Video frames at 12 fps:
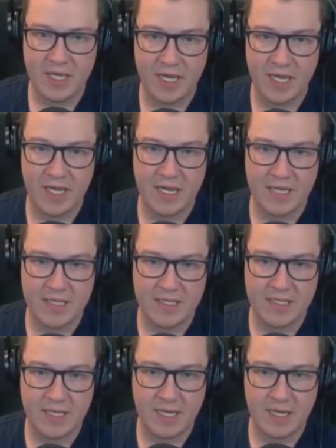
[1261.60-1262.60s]

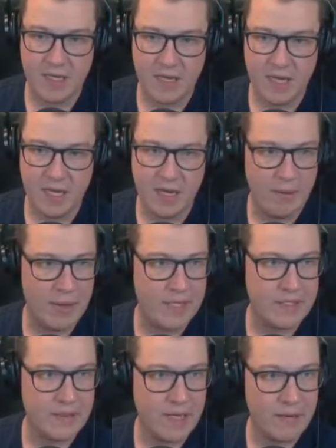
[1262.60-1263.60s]
And
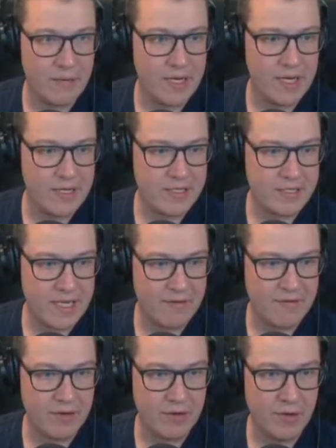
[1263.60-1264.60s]
wait, okay, we need a
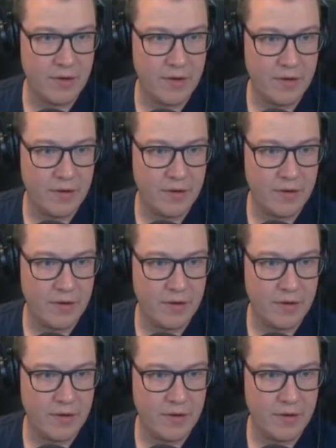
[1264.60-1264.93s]
staff door.